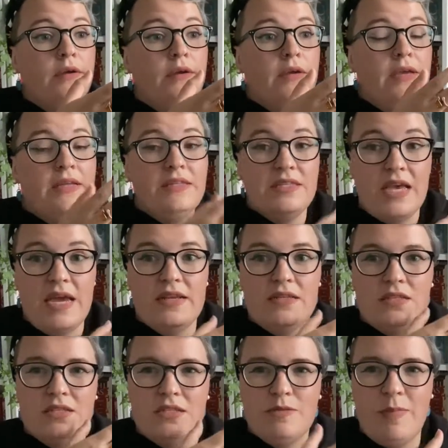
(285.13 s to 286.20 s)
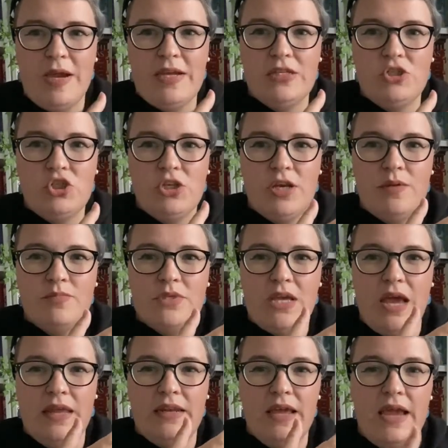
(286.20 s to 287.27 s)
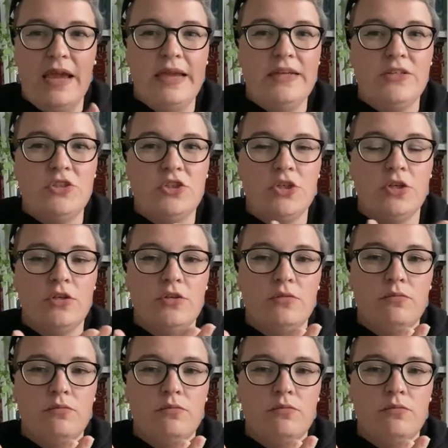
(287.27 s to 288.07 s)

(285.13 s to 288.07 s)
intense spaceships and ancient